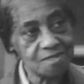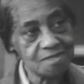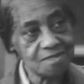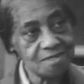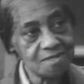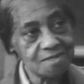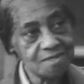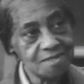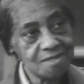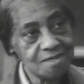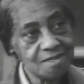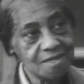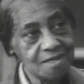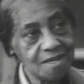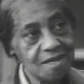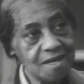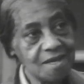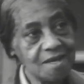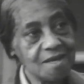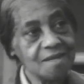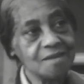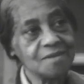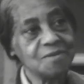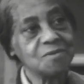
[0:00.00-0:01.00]
it,
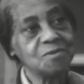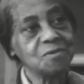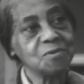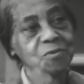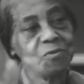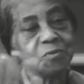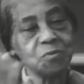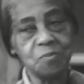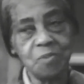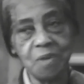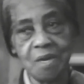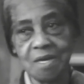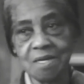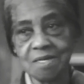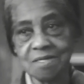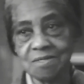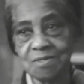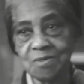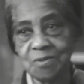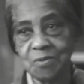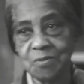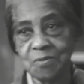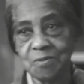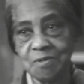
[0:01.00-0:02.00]
and it soon
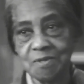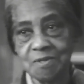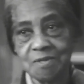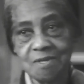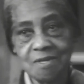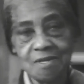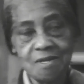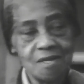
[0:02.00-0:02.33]
passed over.